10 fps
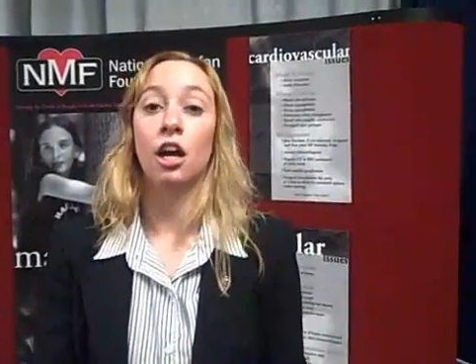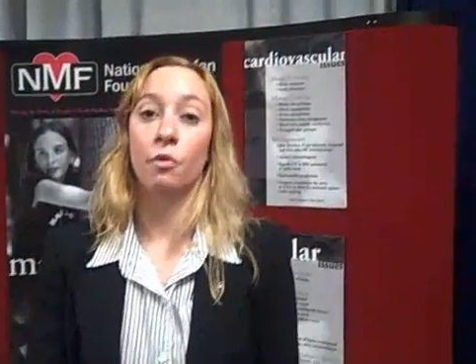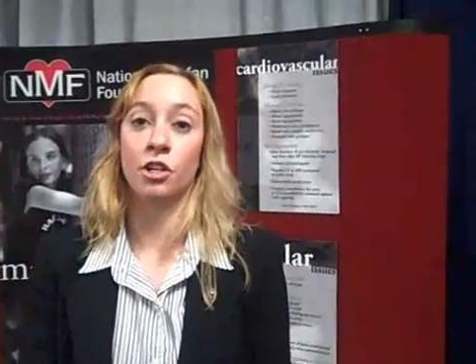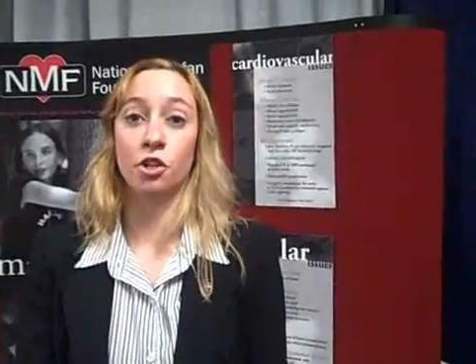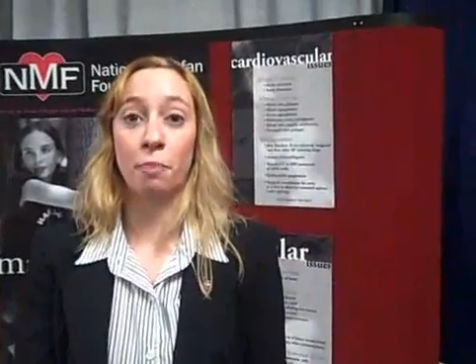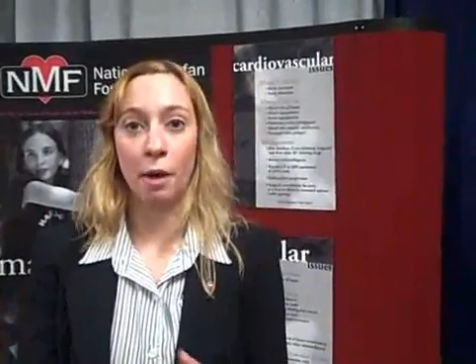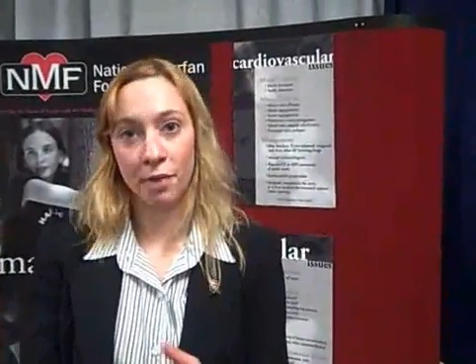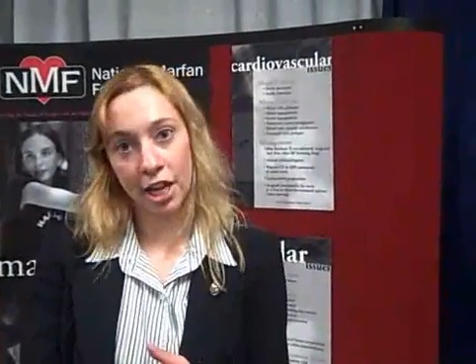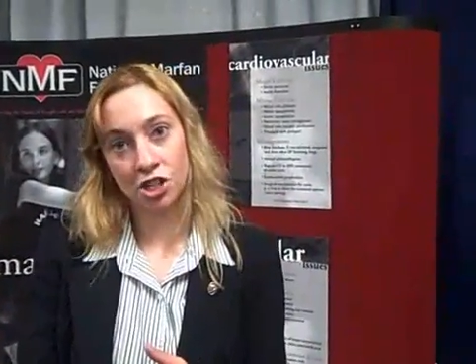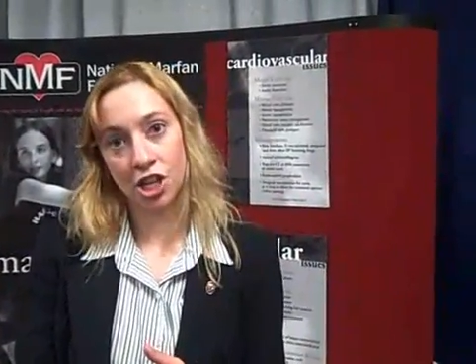We do public
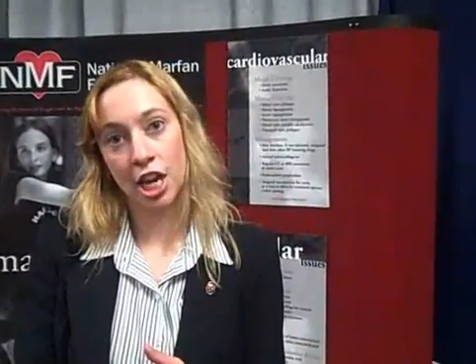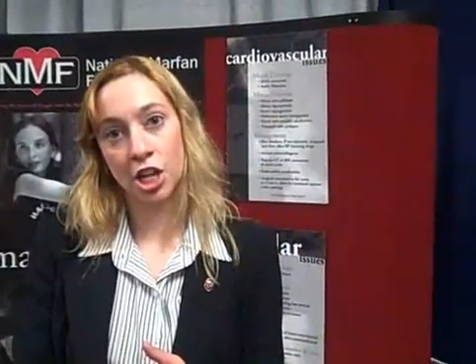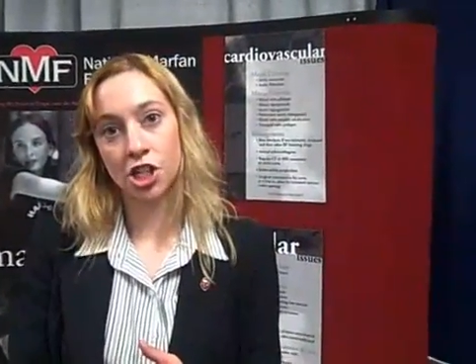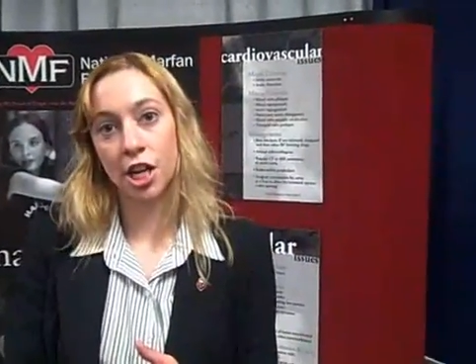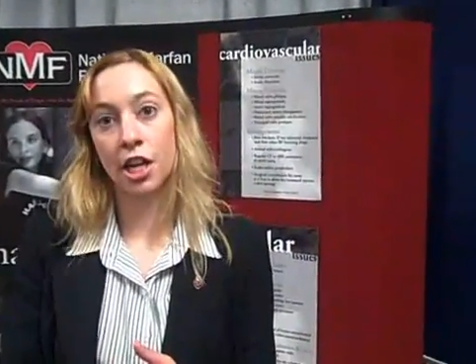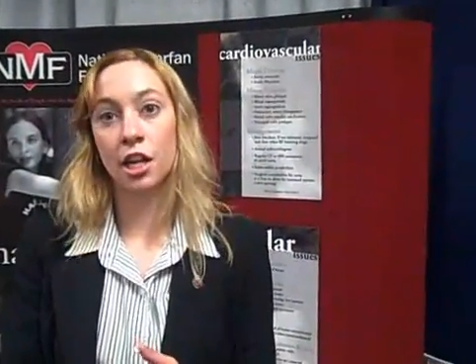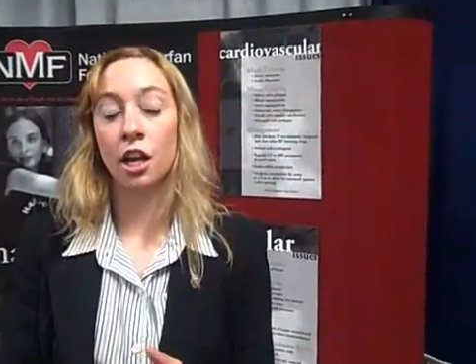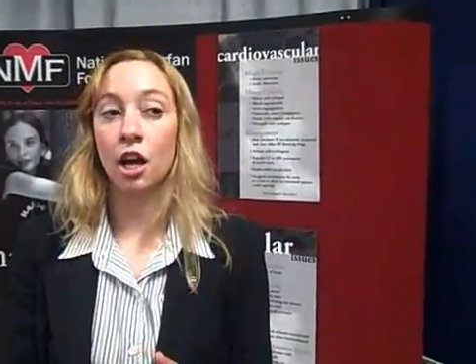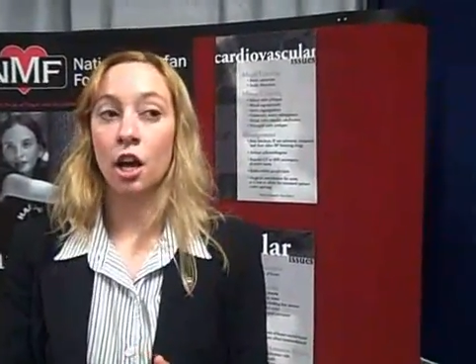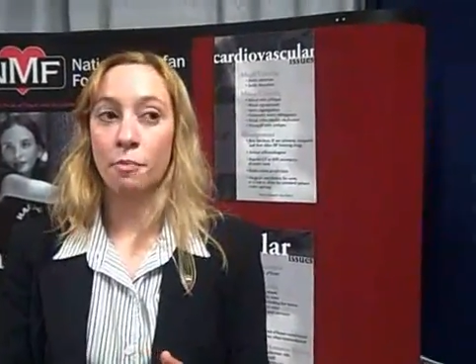education,
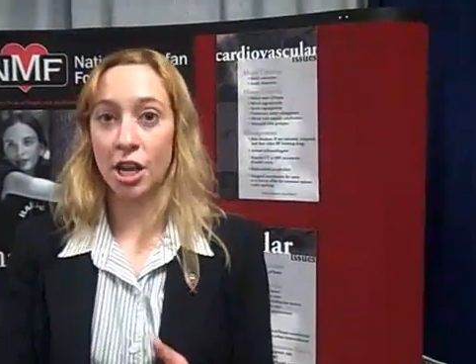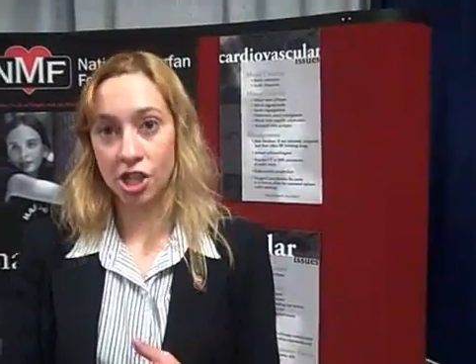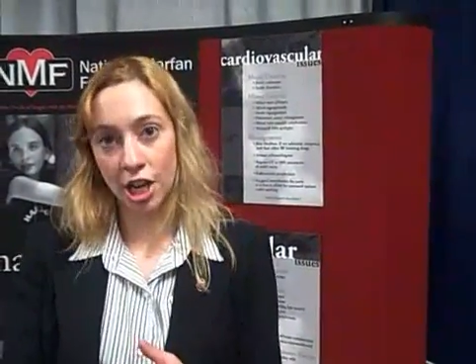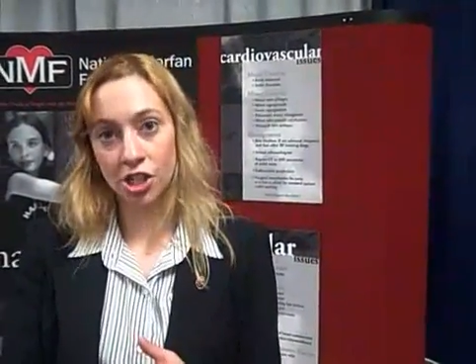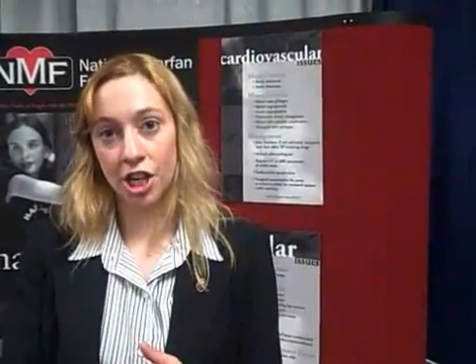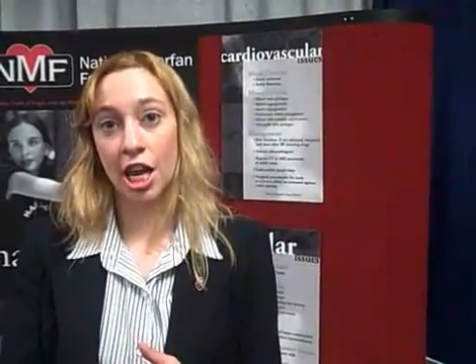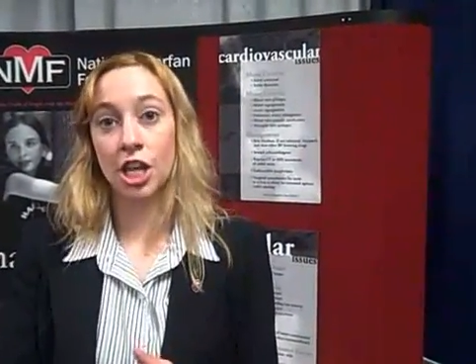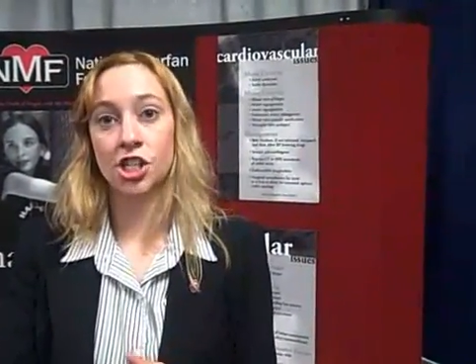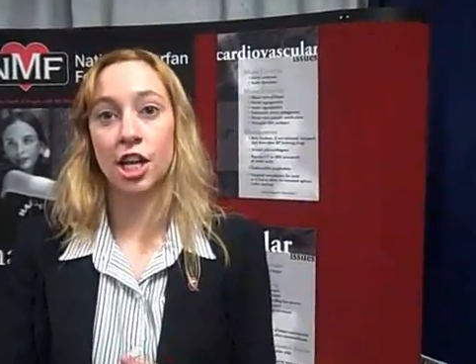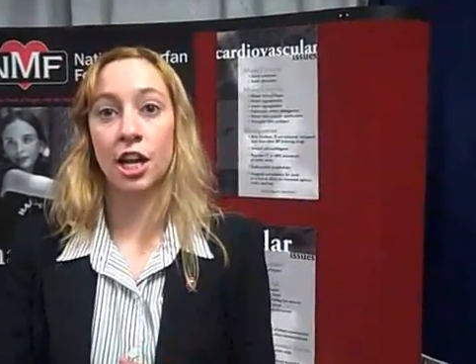patient
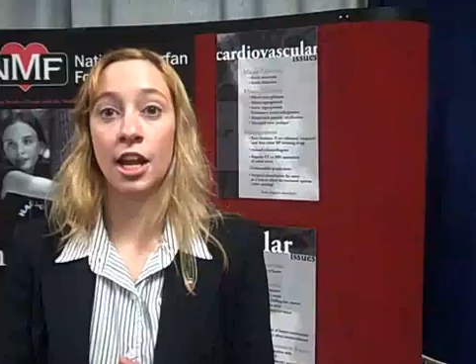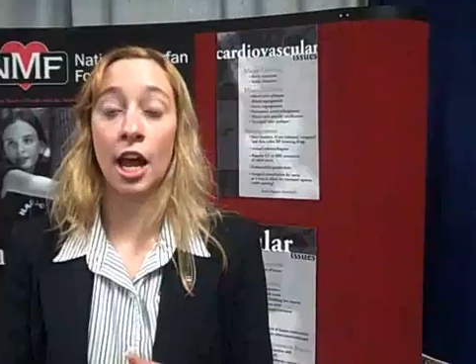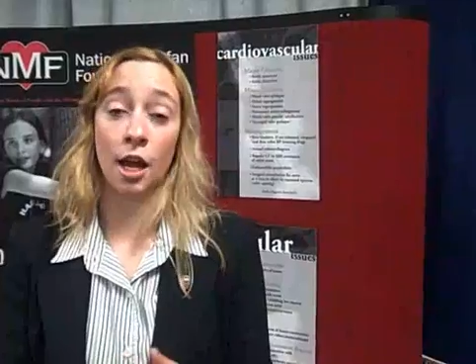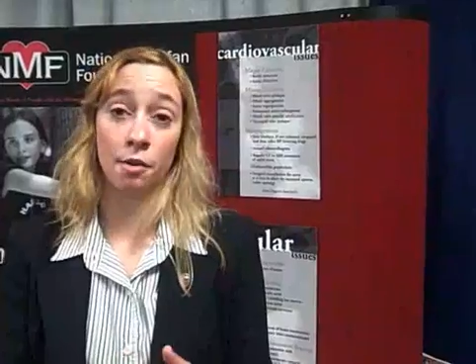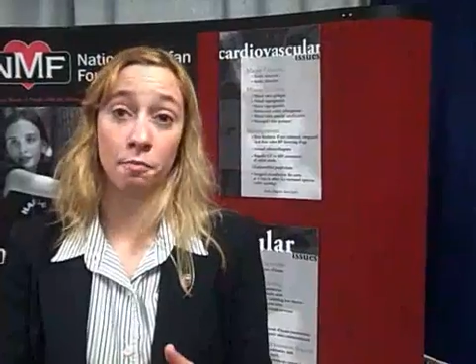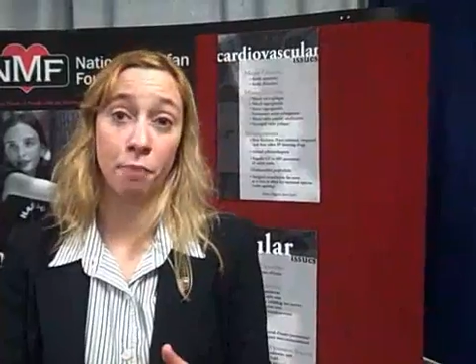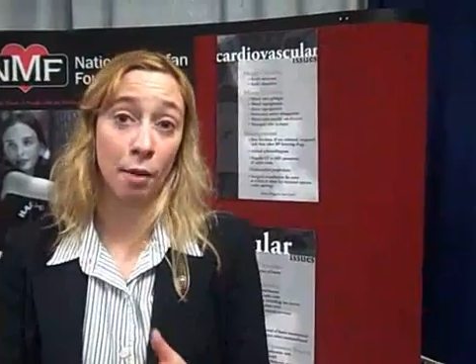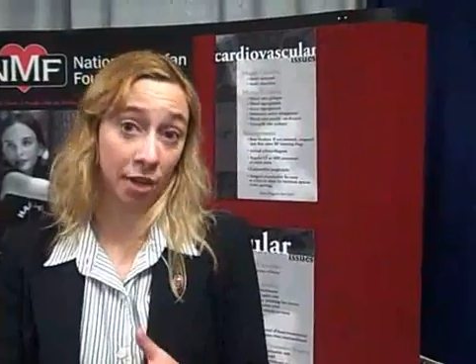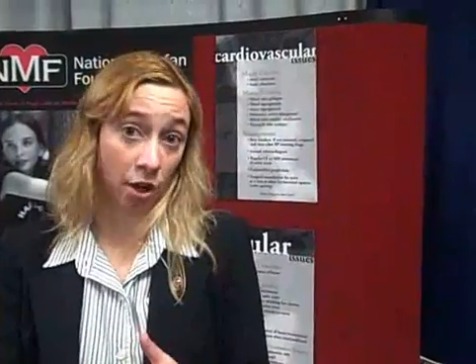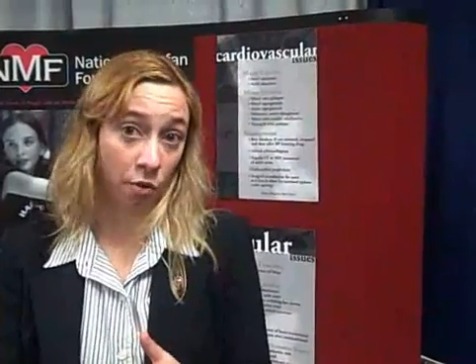education, and
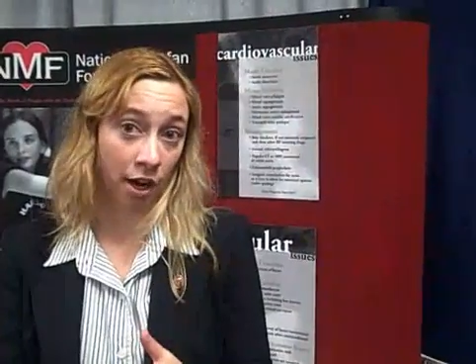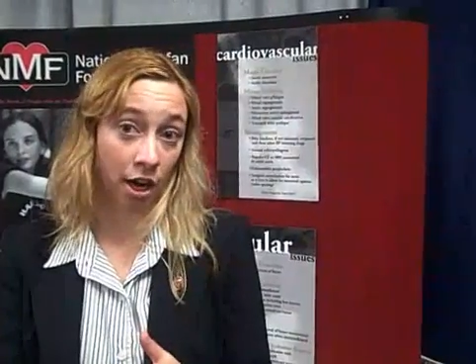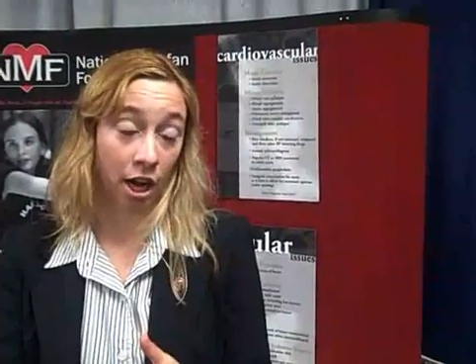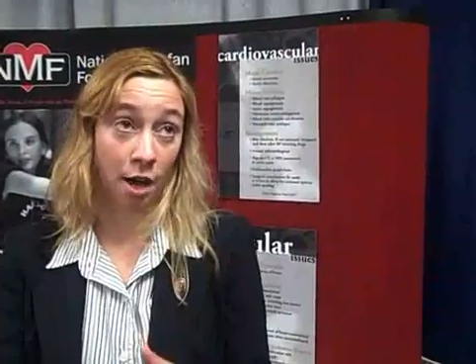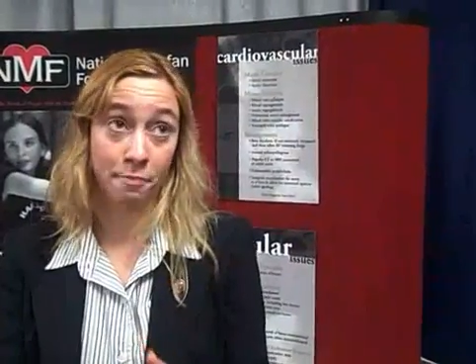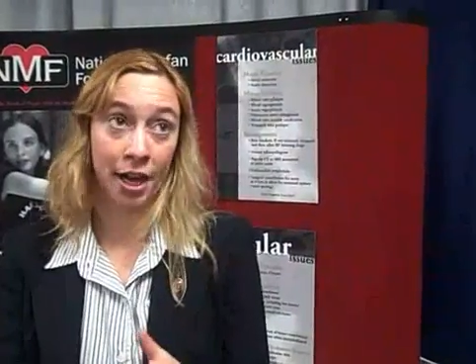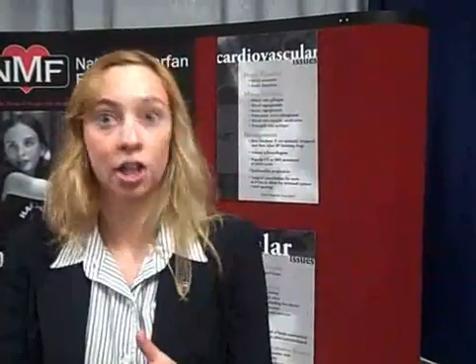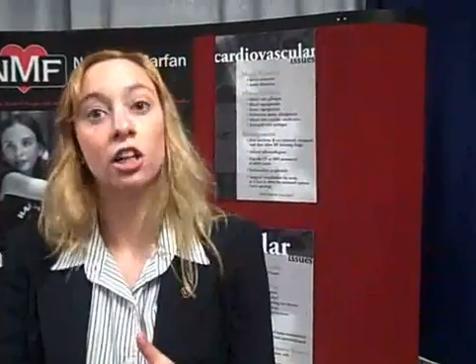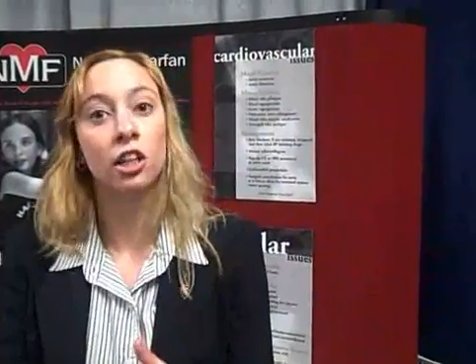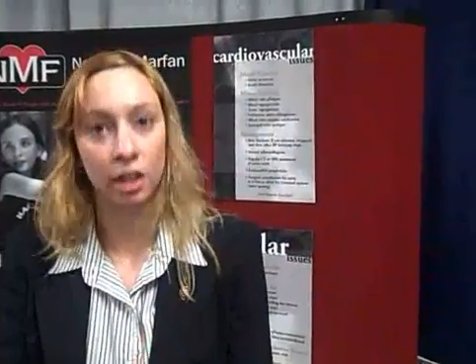public
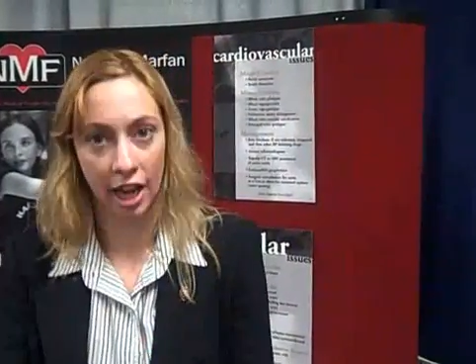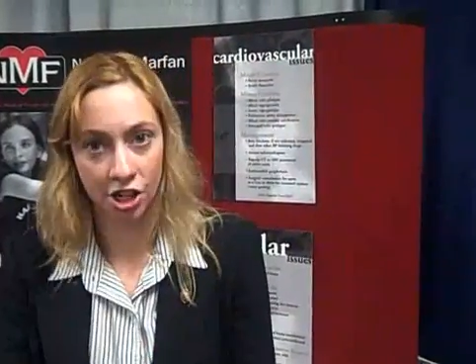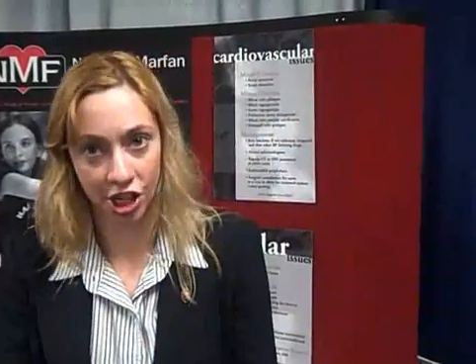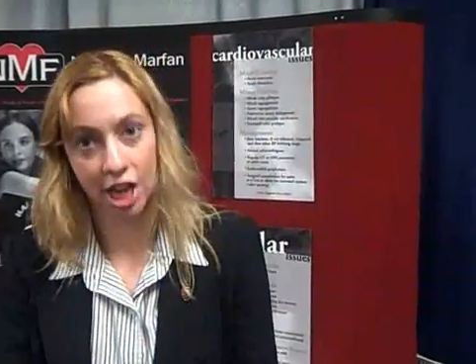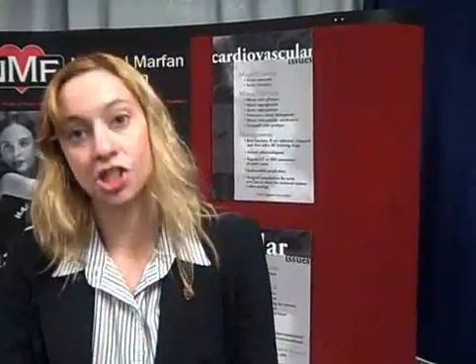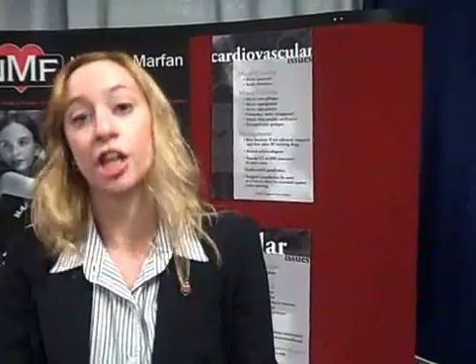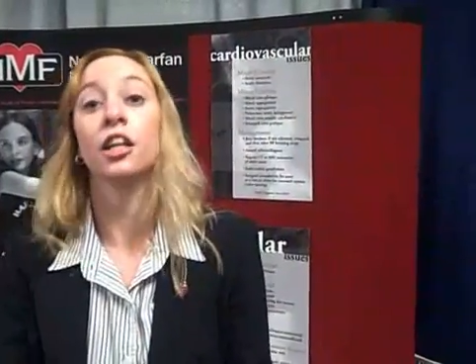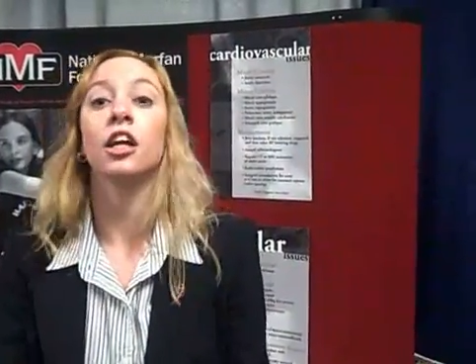medical education.